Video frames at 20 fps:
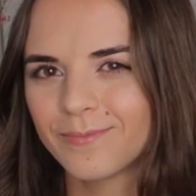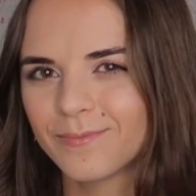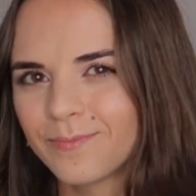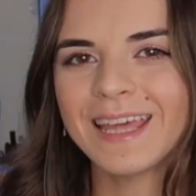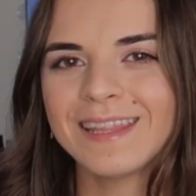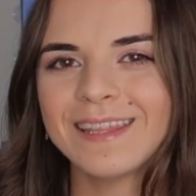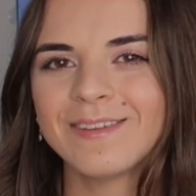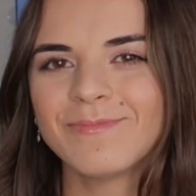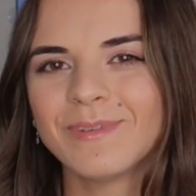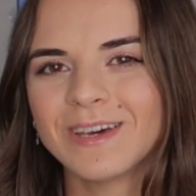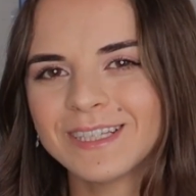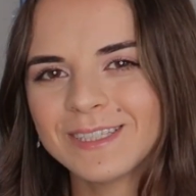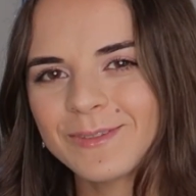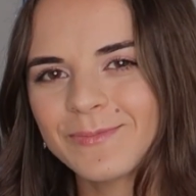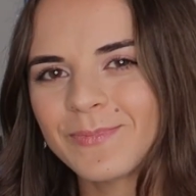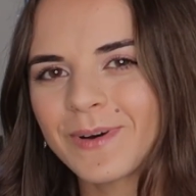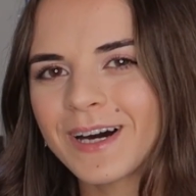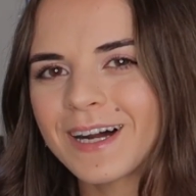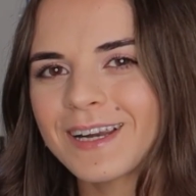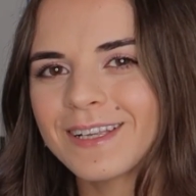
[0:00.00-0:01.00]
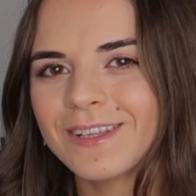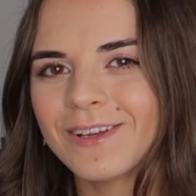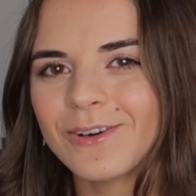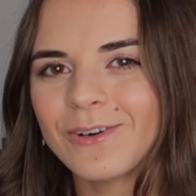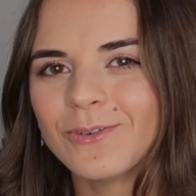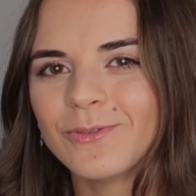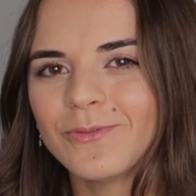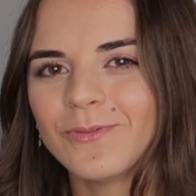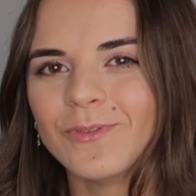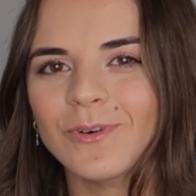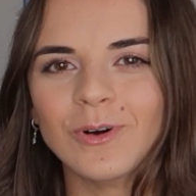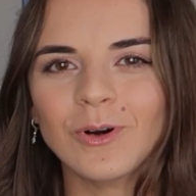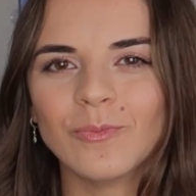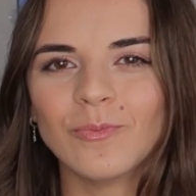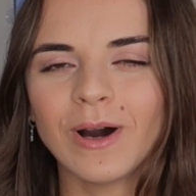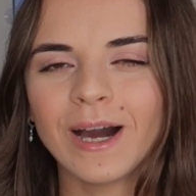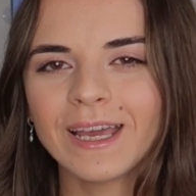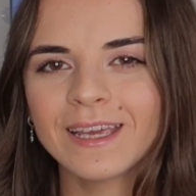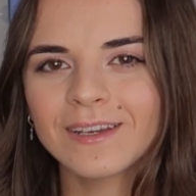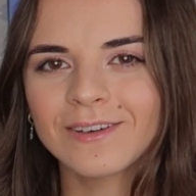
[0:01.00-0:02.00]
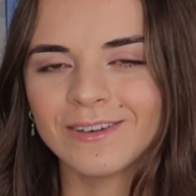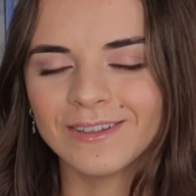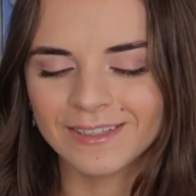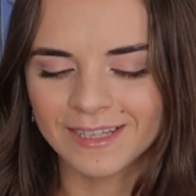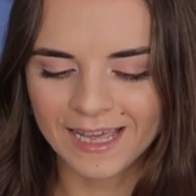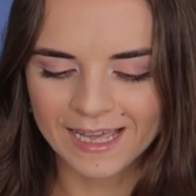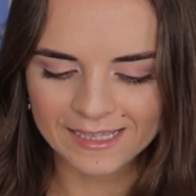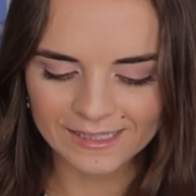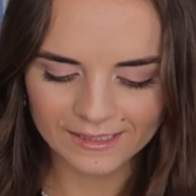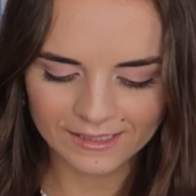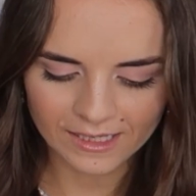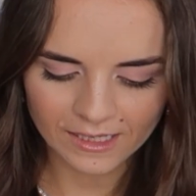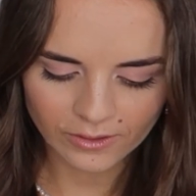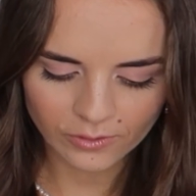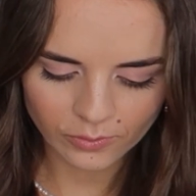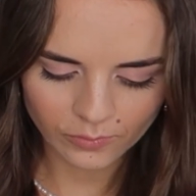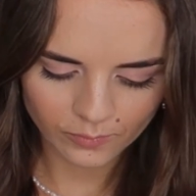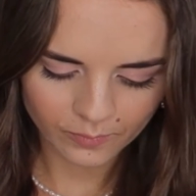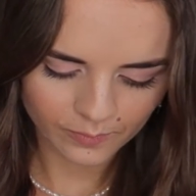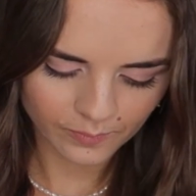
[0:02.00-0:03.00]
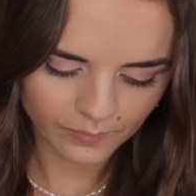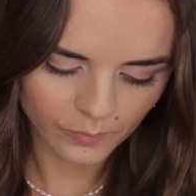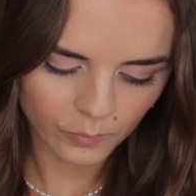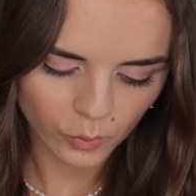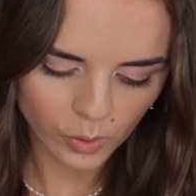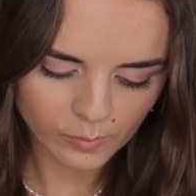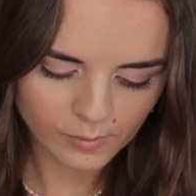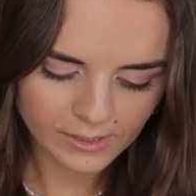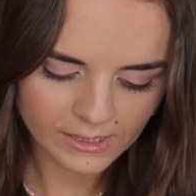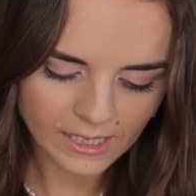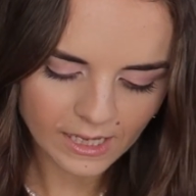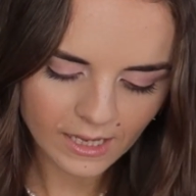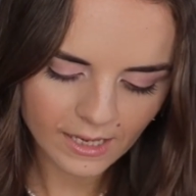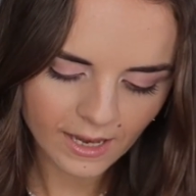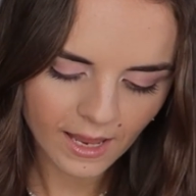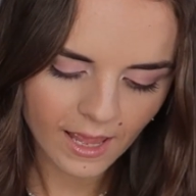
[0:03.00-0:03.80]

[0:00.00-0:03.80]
And the best part of buying on Aztec website,